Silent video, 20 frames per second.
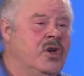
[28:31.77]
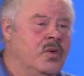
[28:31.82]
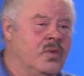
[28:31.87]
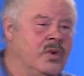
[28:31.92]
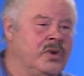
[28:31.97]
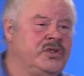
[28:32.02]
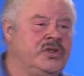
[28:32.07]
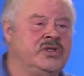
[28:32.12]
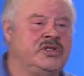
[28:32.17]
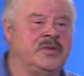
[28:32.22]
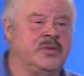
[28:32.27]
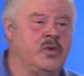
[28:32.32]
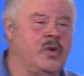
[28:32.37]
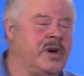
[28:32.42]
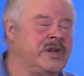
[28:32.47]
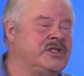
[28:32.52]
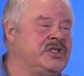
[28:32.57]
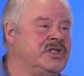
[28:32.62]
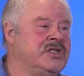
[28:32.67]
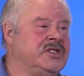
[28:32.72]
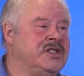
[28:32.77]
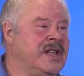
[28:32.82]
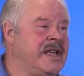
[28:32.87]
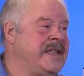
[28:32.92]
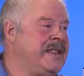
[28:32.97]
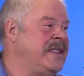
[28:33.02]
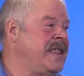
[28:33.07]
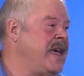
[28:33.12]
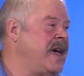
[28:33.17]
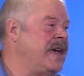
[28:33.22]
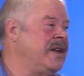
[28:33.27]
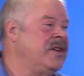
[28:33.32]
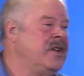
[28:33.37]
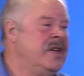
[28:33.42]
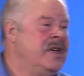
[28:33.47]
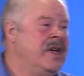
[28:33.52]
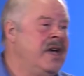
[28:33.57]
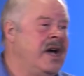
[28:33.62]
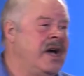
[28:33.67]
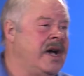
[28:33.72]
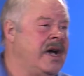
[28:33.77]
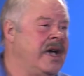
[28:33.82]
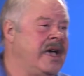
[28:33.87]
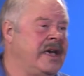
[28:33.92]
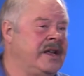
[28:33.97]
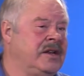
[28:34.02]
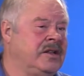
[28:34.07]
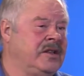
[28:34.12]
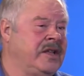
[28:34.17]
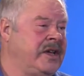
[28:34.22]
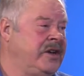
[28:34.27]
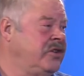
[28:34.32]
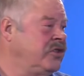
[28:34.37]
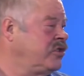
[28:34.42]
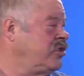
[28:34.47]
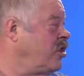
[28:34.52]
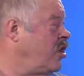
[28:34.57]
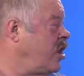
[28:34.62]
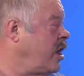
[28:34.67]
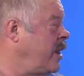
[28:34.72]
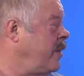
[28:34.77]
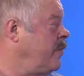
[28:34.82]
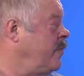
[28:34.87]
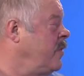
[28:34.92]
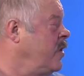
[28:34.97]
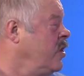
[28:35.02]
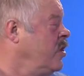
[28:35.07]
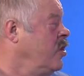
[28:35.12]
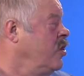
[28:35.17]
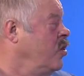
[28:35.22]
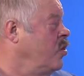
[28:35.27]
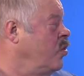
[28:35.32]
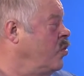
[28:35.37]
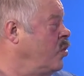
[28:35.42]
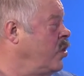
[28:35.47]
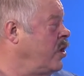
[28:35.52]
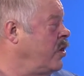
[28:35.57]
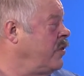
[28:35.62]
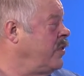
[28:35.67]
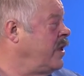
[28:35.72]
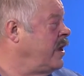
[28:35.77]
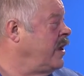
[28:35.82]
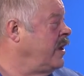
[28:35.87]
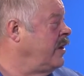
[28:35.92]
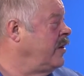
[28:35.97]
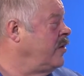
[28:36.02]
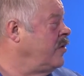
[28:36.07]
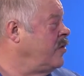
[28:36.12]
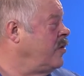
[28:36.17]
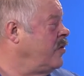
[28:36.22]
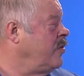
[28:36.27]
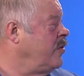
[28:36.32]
We'll do some questions like that at a later time where they